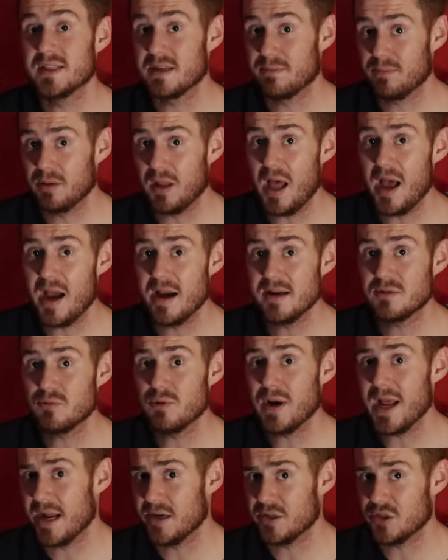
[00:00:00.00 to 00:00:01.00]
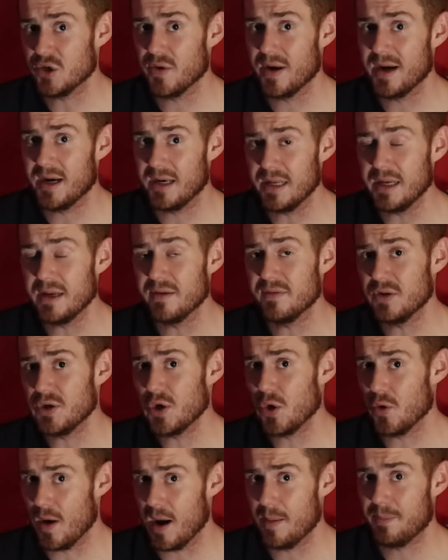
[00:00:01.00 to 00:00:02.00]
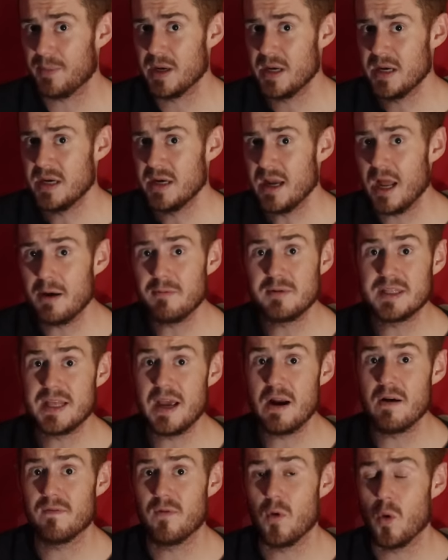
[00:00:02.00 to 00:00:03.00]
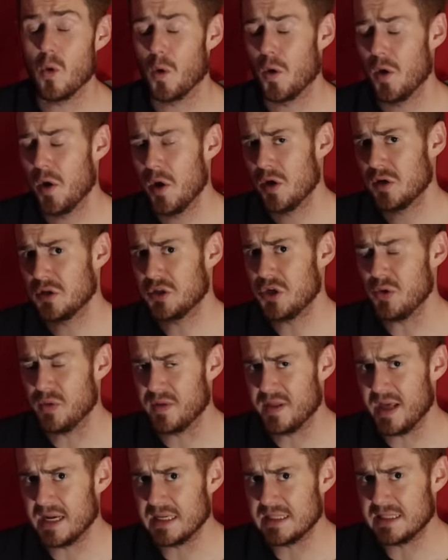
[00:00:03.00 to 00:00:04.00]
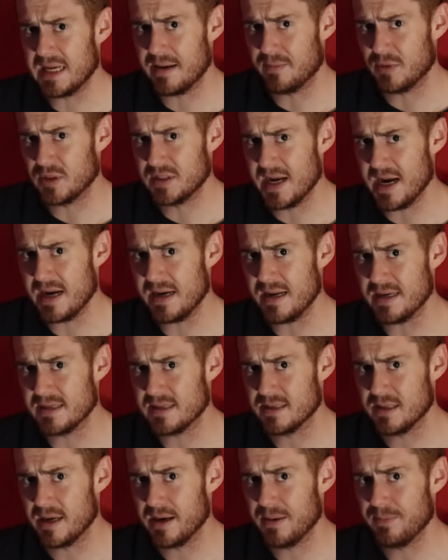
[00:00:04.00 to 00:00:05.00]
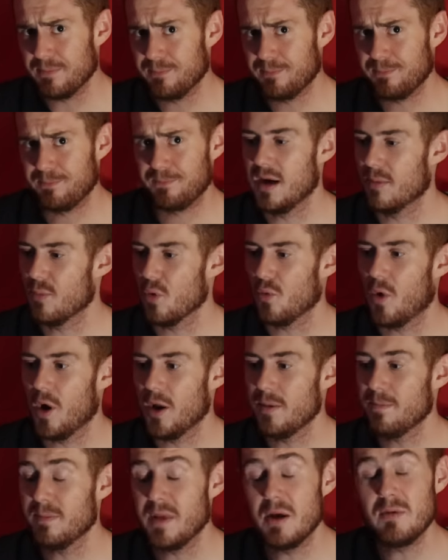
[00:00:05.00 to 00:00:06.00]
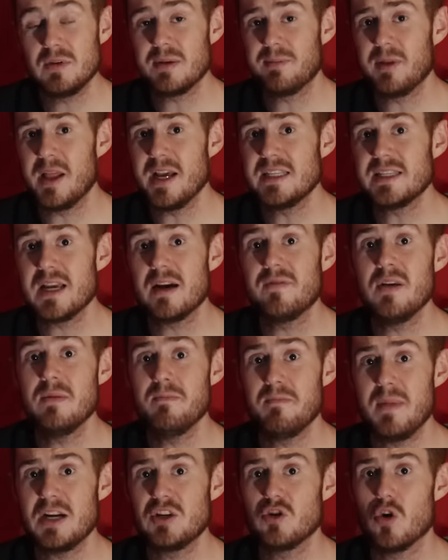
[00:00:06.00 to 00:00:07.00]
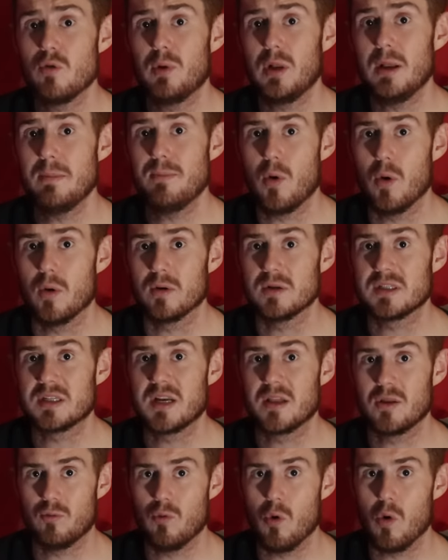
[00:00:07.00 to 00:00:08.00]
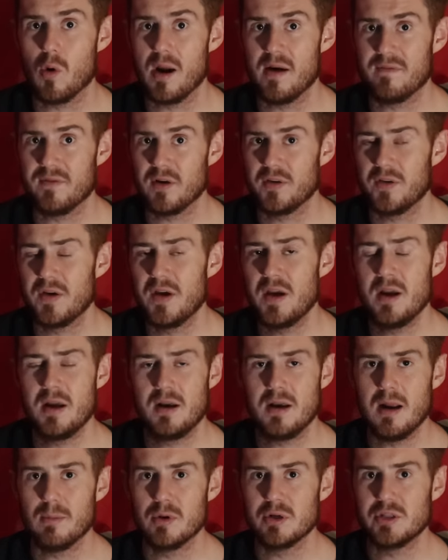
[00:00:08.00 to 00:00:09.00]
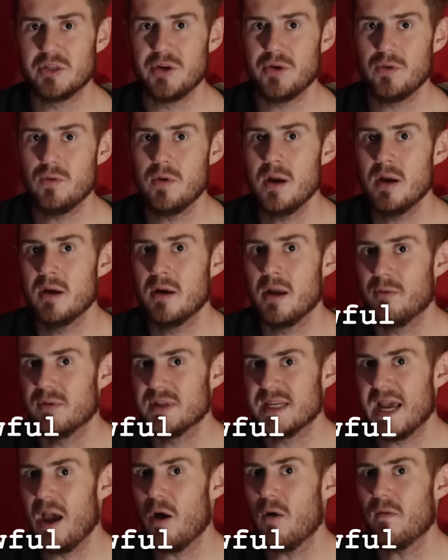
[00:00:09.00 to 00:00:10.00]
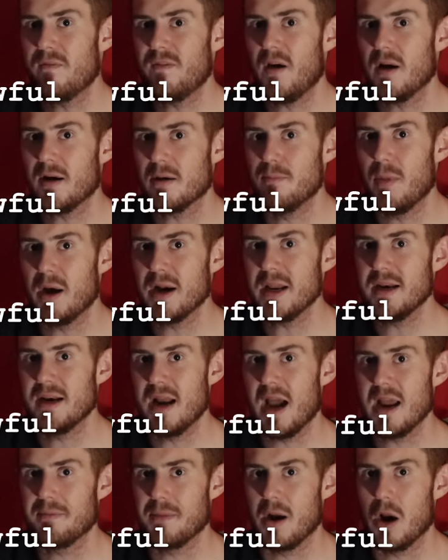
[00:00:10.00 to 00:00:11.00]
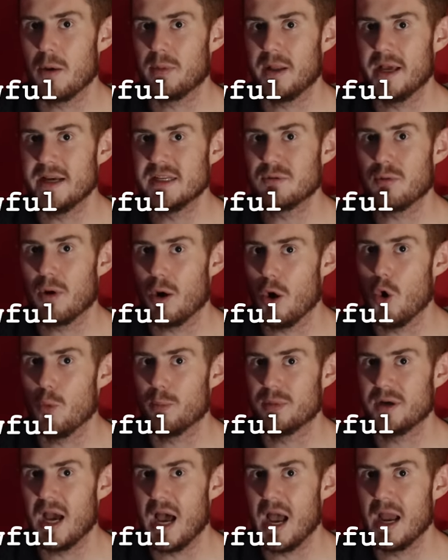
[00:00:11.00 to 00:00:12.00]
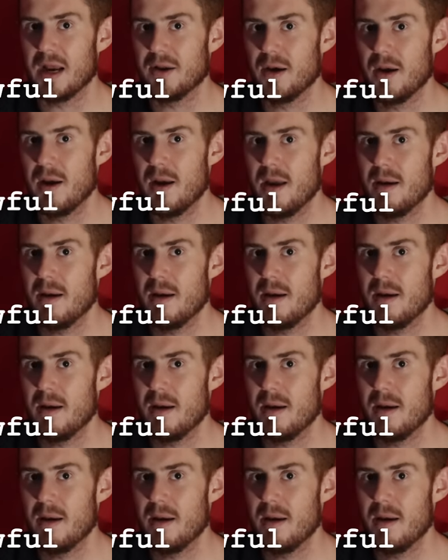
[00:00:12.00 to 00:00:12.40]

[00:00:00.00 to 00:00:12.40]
and supplies would enter and leave Europe, and was therefore two things simultaneously. Number one, it was a place of immeasurable importance to the war effort. Number two, it was a hellfuck muddy nightmare place where hope died.